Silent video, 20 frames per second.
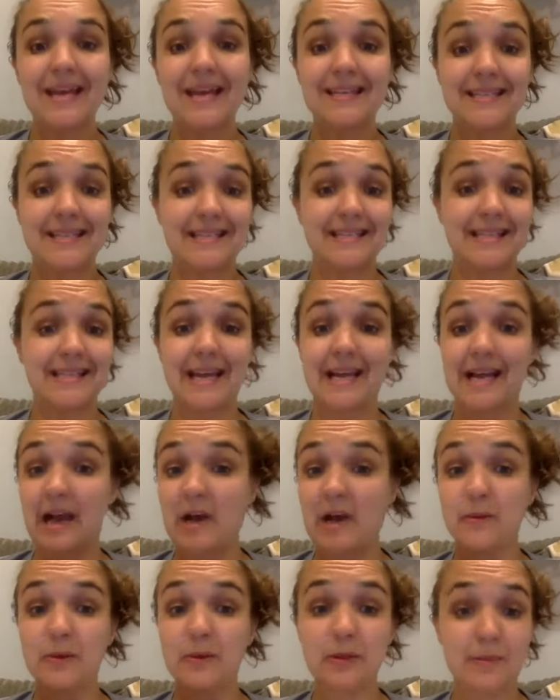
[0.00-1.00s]
to stay
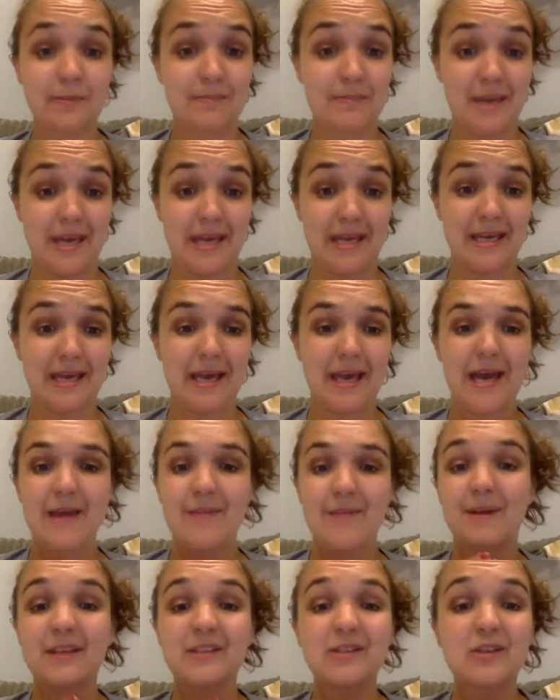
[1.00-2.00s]
accountable to me
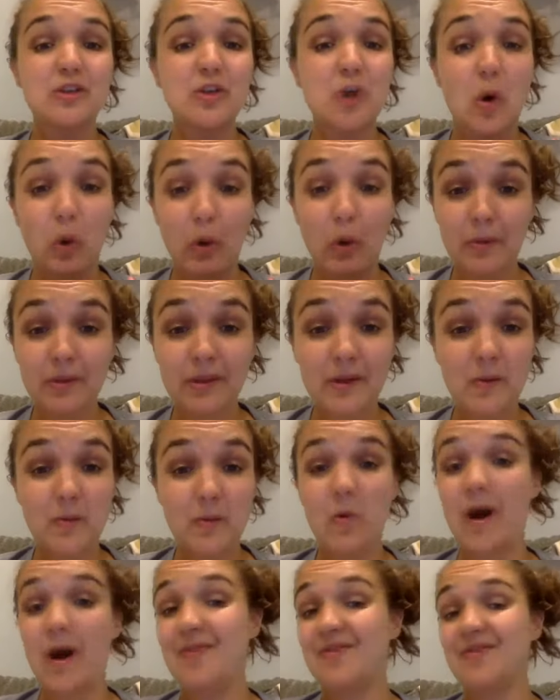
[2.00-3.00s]
because there's only
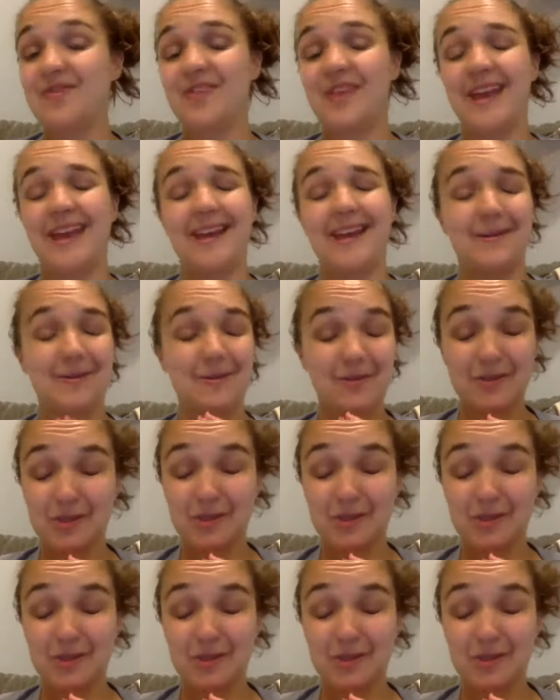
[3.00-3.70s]
one thing,